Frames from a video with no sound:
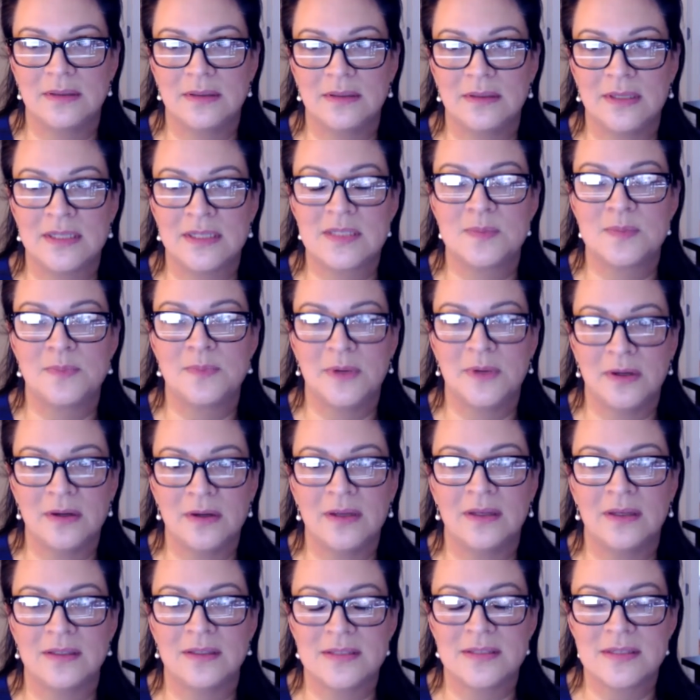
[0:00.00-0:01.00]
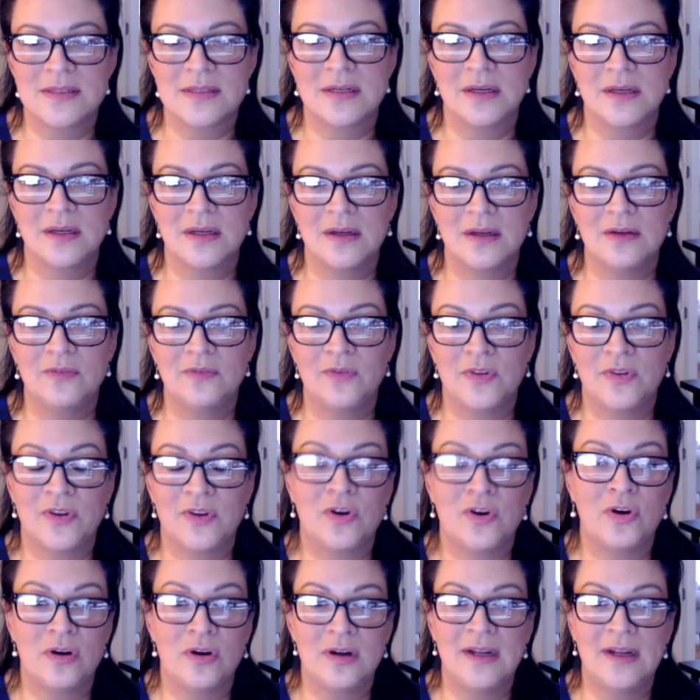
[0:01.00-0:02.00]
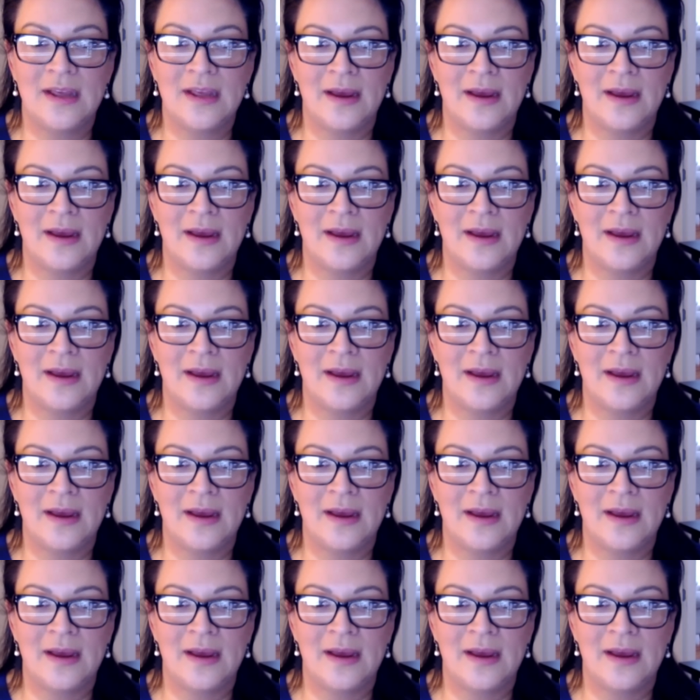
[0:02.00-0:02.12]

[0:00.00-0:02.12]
experienced for the current